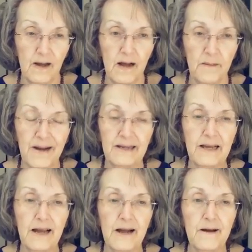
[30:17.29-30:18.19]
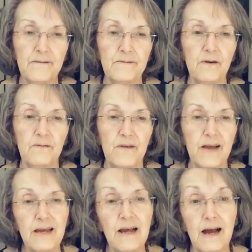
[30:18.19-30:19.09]
I might have a
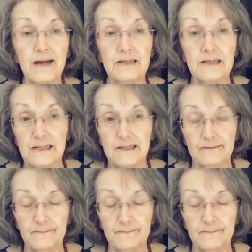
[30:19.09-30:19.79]
vague idea.